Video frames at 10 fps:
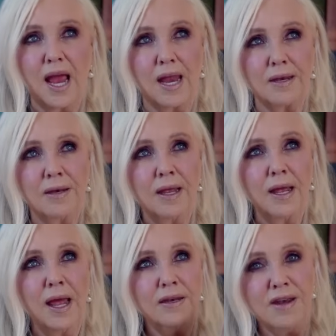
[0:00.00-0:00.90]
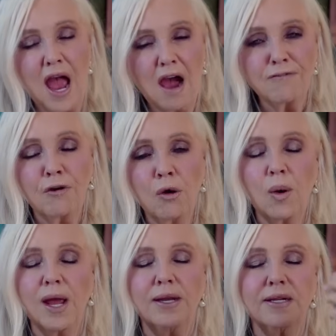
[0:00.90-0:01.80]
And now for
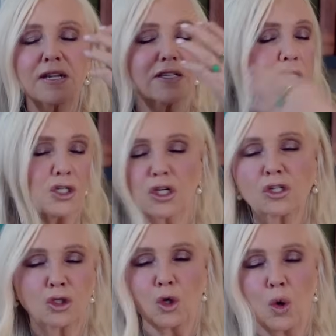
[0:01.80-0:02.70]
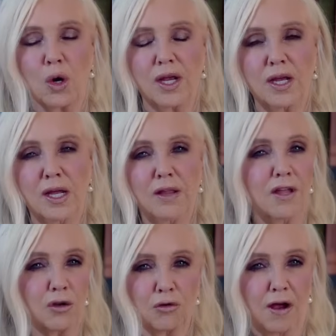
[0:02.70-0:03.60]
awareness, there's just joy
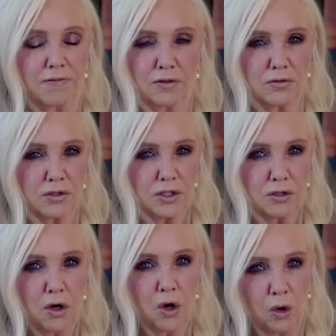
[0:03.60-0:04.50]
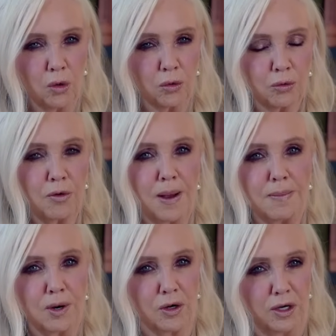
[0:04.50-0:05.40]
that travels all through my
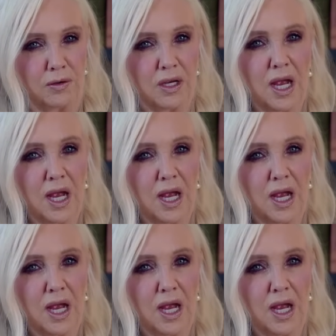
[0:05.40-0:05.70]
body.